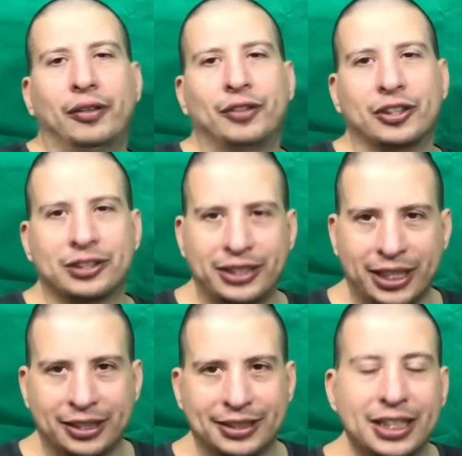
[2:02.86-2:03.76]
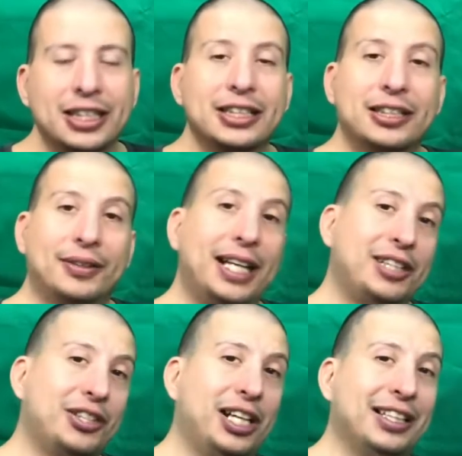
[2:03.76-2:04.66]
of those things. So that
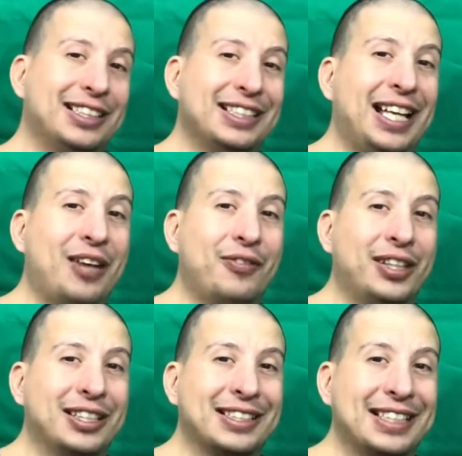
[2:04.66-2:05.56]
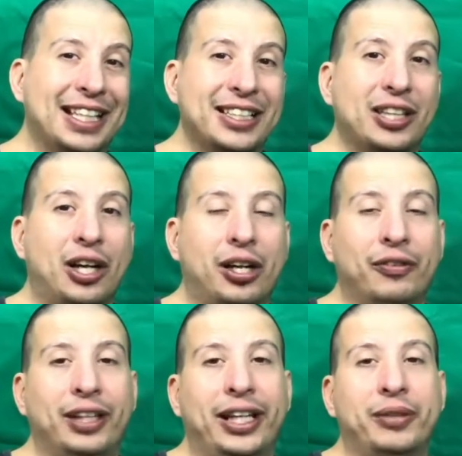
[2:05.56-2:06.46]
child doesn't have understanding of
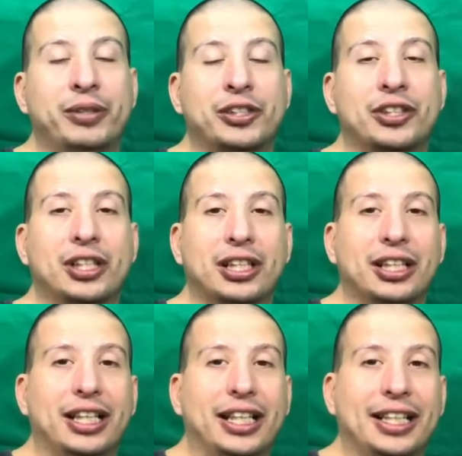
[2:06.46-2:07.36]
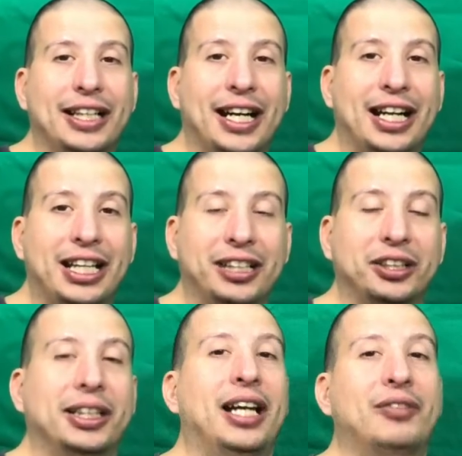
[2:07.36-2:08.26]
language in a higher
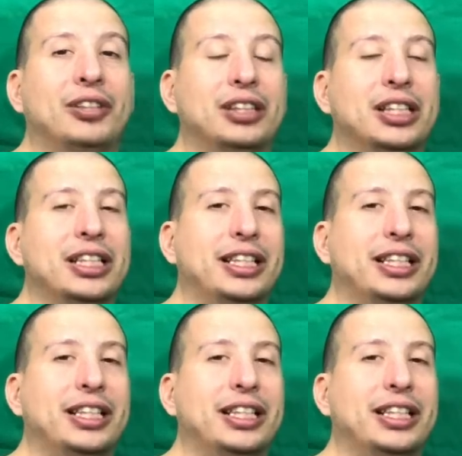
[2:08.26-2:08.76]
level.